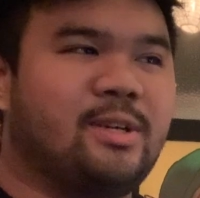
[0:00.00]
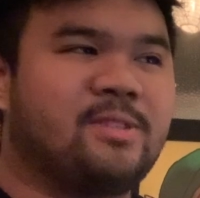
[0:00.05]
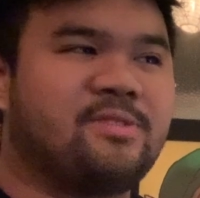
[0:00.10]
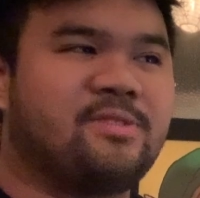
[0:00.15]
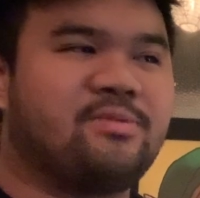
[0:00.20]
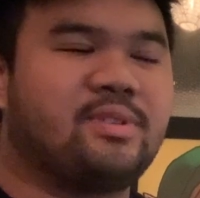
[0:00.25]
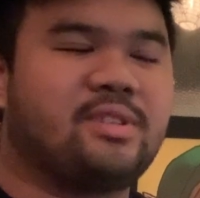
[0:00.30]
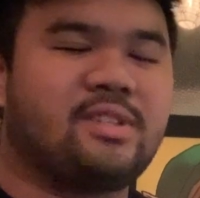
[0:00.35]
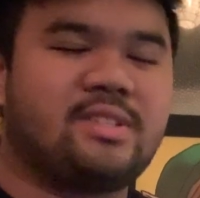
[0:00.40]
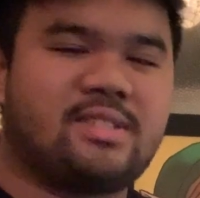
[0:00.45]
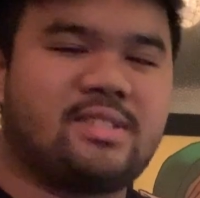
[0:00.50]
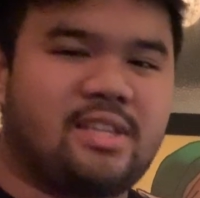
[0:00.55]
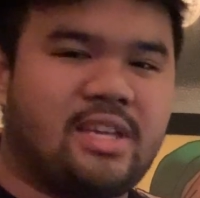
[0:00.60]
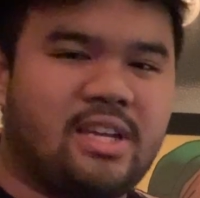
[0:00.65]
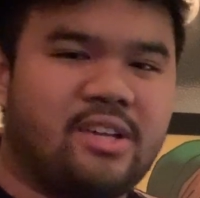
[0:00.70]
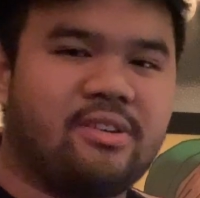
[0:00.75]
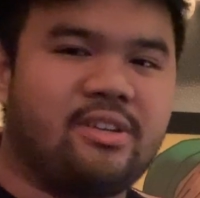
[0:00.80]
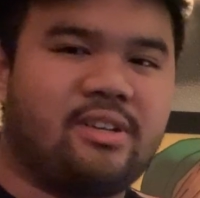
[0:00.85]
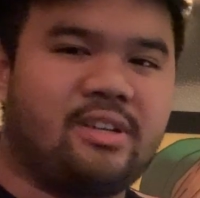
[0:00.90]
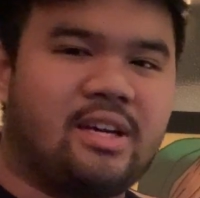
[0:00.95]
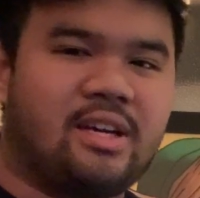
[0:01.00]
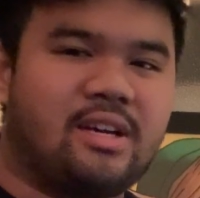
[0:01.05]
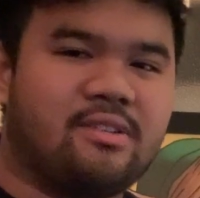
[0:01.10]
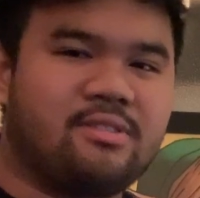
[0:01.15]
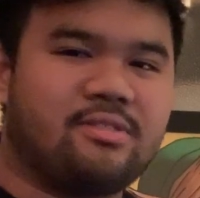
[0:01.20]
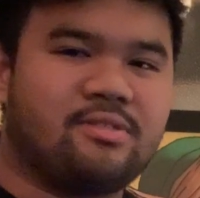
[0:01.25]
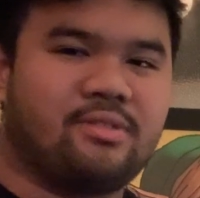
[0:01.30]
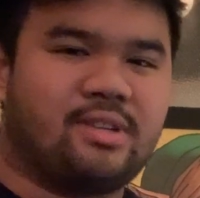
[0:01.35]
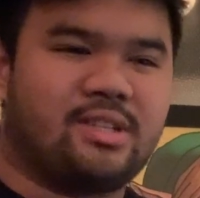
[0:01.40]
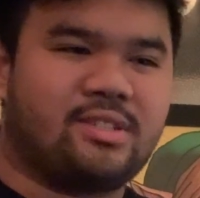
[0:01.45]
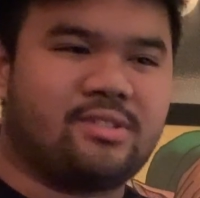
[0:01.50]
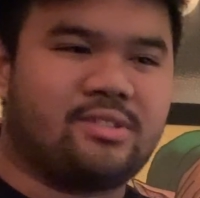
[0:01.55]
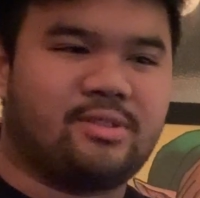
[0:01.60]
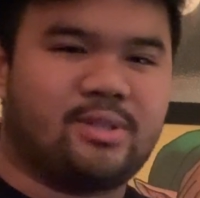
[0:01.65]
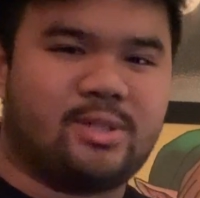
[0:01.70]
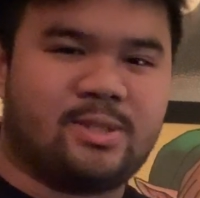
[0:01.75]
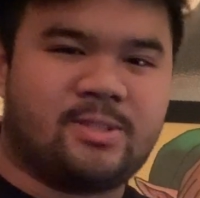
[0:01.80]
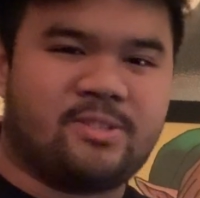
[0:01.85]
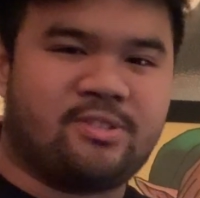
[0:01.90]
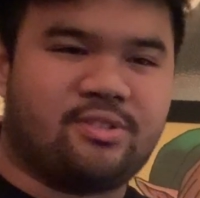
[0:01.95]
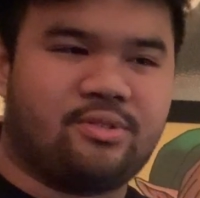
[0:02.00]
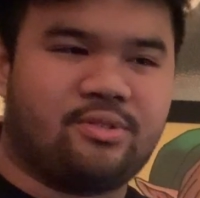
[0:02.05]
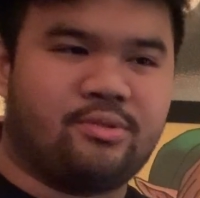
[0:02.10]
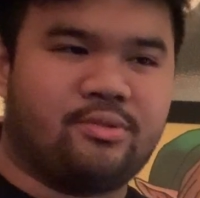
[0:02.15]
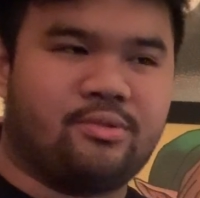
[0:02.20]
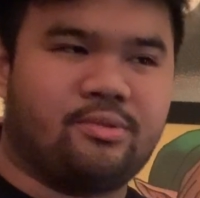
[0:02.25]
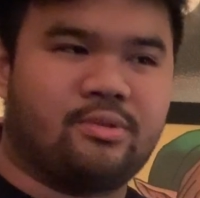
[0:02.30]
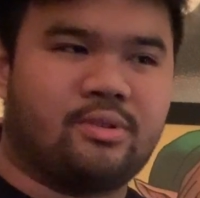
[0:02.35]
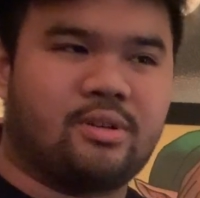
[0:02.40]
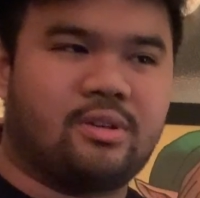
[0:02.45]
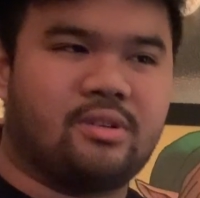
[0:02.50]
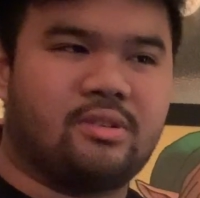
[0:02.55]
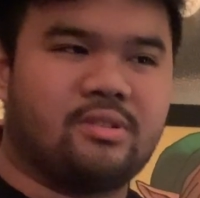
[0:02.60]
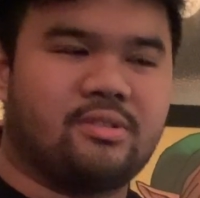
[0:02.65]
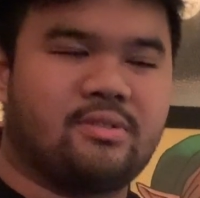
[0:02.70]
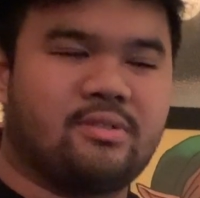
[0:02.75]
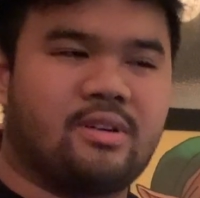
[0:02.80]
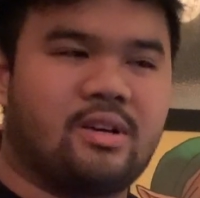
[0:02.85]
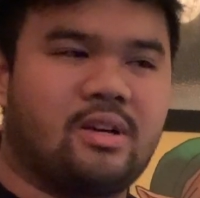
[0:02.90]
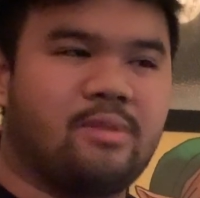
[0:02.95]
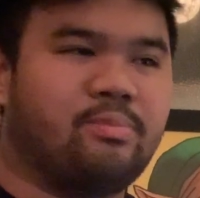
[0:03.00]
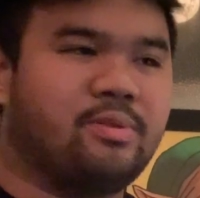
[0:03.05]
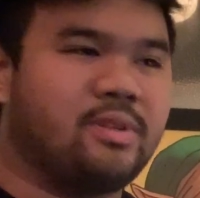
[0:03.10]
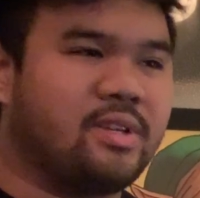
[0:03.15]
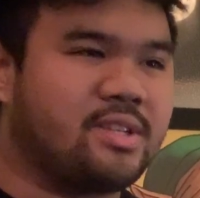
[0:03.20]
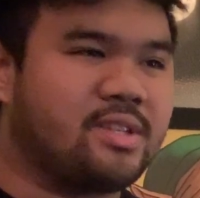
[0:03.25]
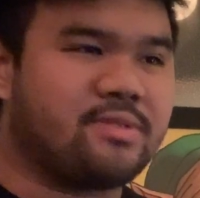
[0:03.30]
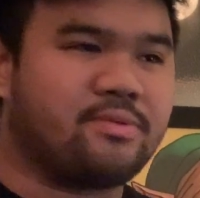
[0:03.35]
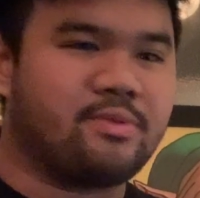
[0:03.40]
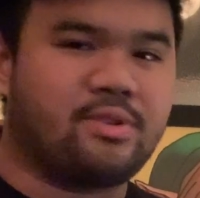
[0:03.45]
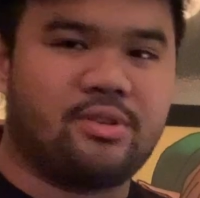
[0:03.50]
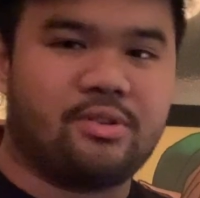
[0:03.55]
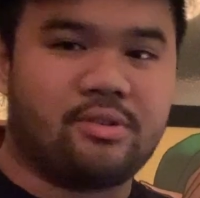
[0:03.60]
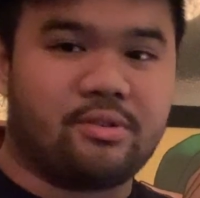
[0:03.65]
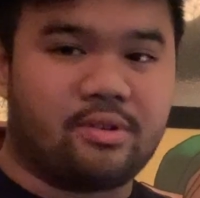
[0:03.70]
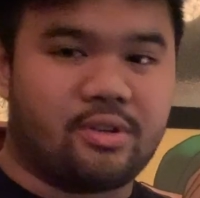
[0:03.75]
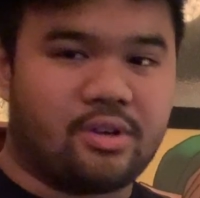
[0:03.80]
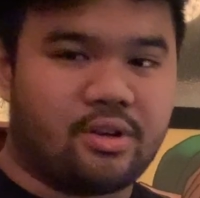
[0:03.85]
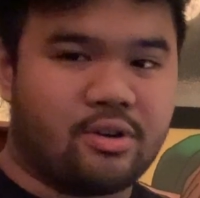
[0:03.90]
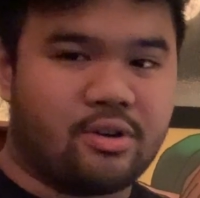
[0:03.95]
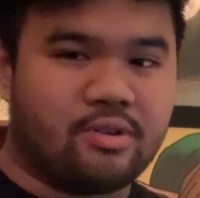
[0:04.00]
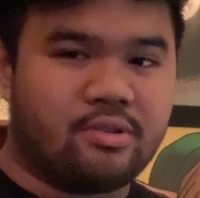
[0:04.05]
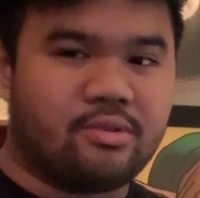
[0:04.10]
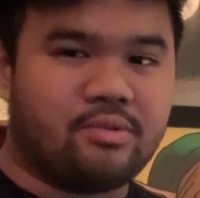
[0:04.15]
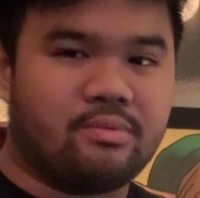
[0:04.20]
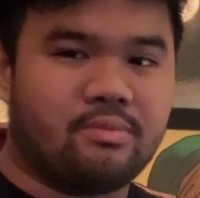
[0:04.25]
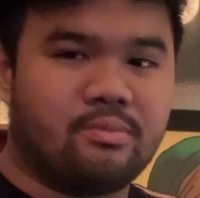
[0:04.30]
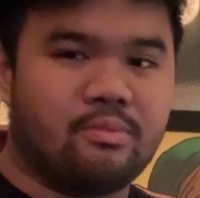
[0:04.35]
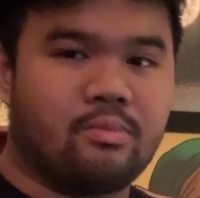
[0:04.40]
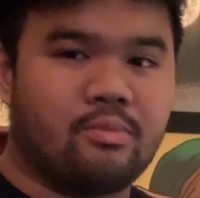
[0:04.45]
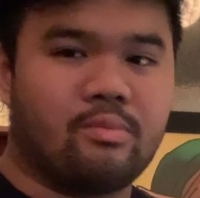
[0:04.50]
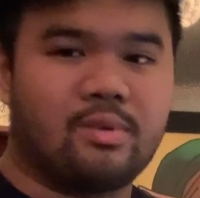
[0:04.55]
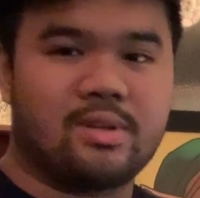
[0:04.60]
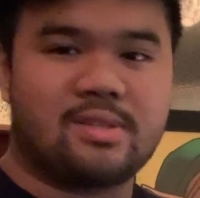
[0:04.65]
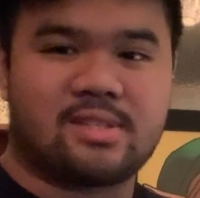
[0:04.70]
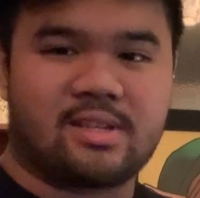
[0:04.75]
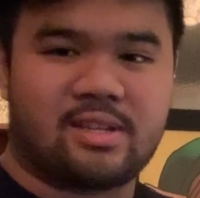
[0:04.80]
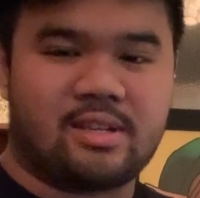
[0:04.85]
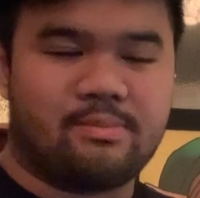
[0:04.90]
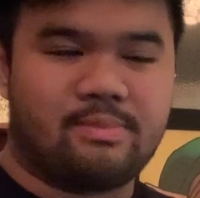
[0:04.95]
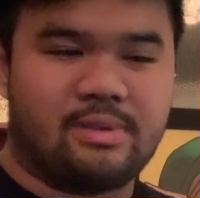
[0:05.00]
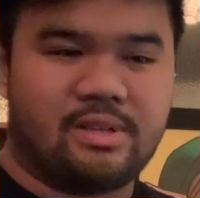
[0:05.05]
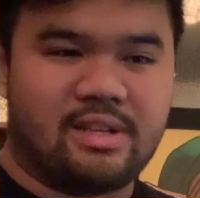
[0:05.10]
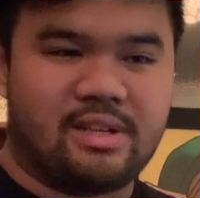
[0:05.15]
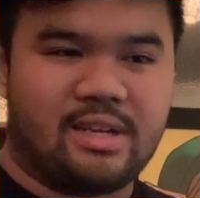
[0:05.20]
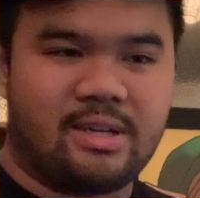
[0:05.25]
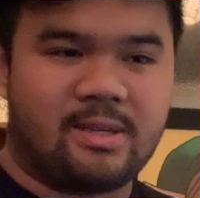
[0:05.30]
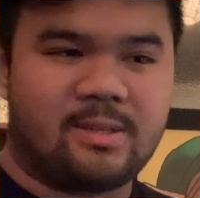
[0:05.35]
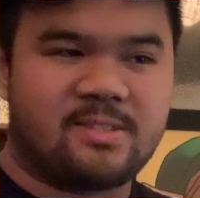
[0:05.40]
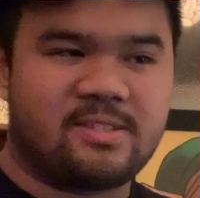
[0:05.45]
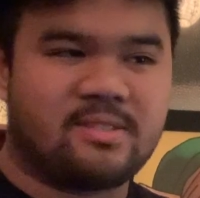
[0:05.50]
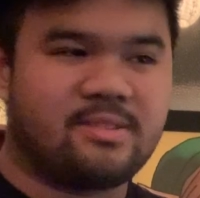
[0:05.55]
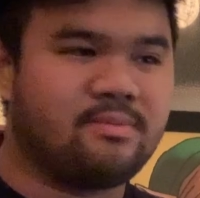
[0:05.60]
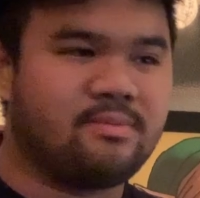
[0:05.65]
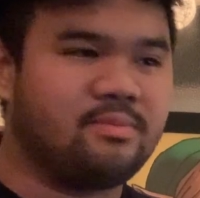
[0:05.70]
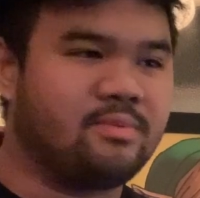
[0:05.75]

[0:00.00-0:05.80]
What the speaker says: It's really scary now to enter into a place where you don't know what's gonna be next.